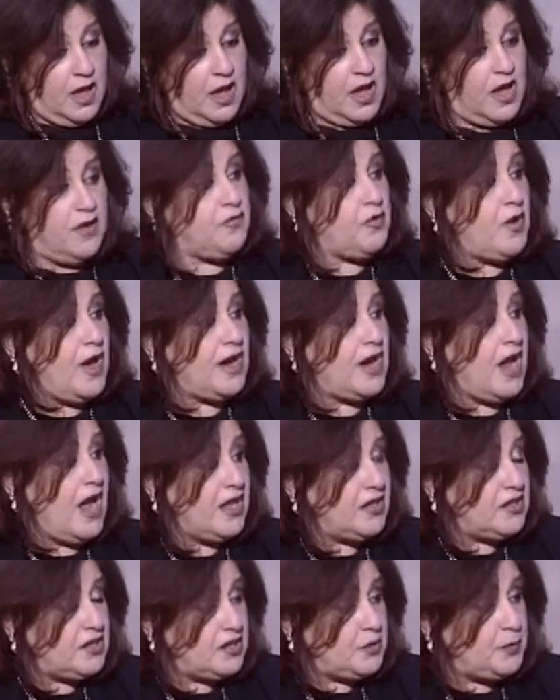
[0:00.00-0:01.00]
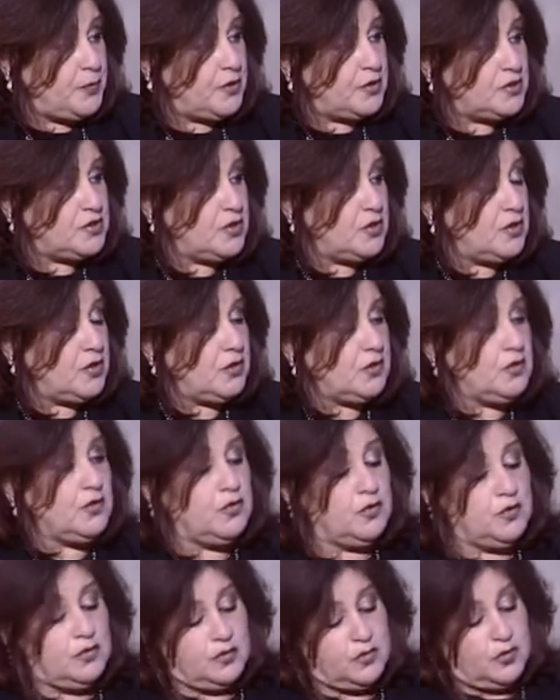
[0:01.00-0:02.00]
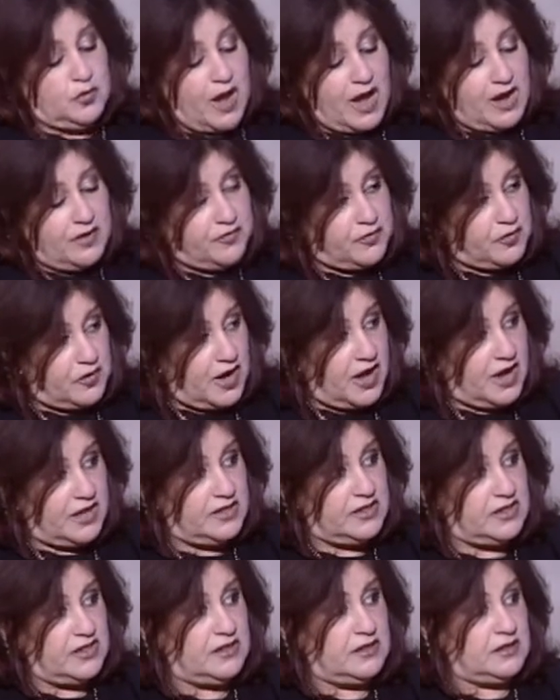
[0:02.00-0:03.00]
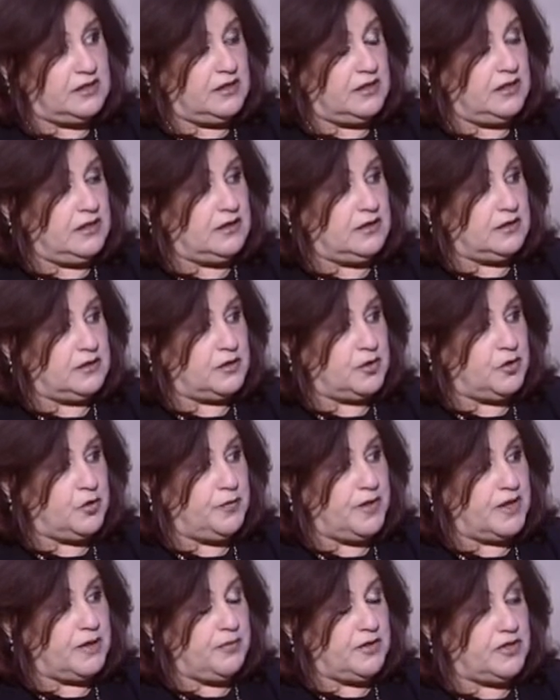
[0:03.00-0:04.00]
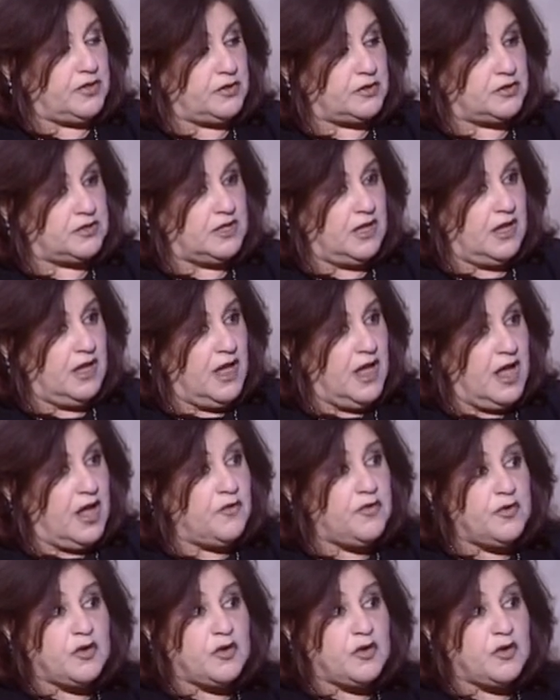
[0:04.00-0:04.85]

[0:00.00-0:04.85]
if you are 100 person, you are 400 cubic meters. If